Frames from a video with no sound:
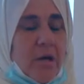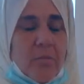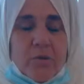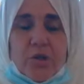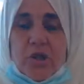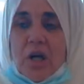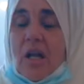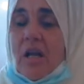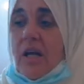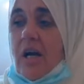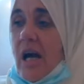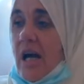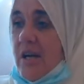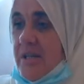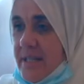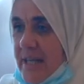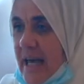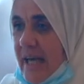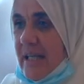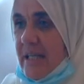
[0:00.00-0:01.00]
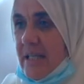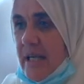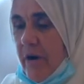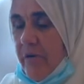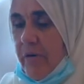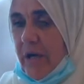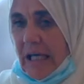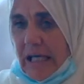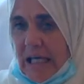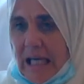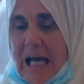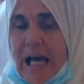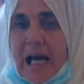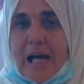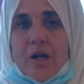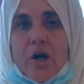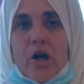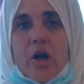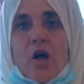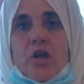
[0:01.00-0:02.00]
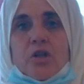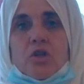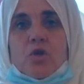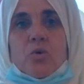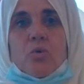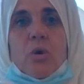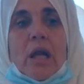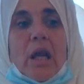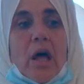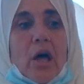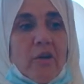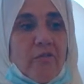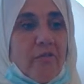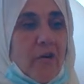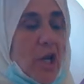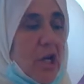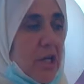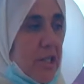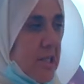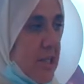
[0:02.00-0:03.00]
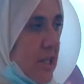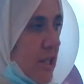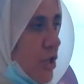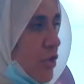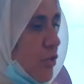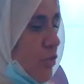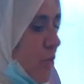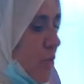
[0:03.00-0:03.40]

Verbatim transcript: Shala, our secretary Claire, got onto a lot of volunteers